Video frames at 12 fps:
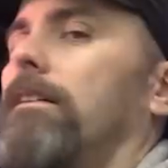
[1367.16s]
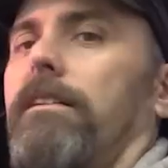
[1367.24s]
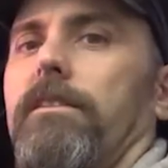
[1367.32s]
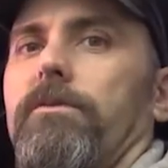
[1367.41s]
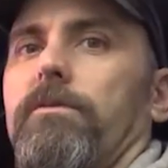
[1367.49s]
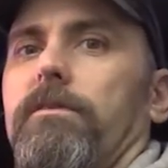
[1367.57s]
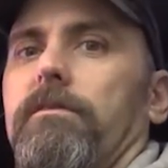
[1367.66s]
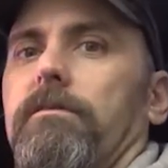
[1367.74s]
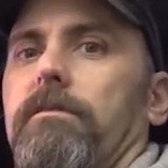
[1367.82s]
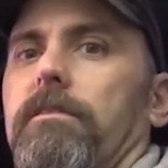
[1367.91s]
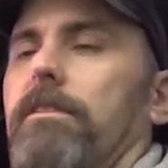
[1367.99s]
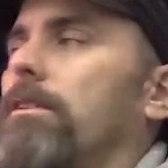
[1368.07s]
And this one
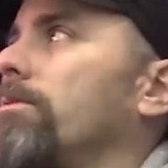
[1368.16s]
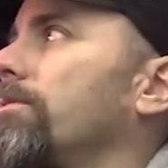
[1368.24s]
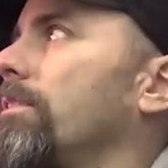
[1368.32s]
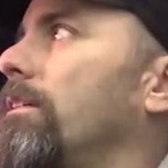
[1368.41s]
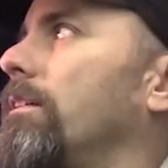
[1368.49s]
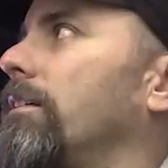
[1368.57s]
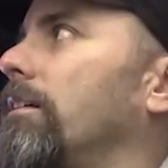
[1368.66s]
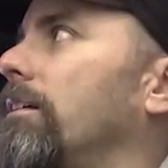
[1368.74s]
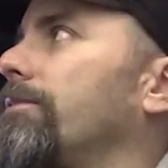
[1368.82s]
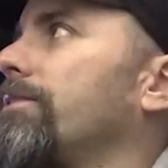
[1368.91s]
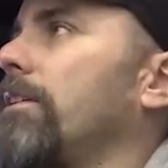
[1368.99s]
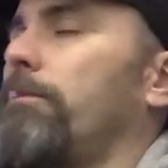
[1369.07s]
goes on and
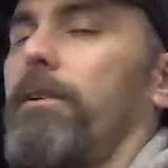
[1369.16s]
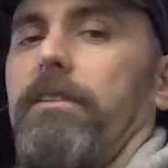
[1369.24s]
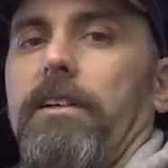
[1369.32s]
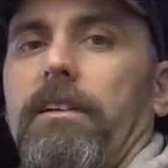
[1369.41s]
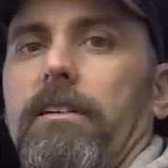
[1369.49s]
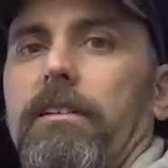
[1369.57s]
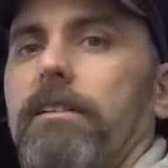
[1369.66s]
off separately.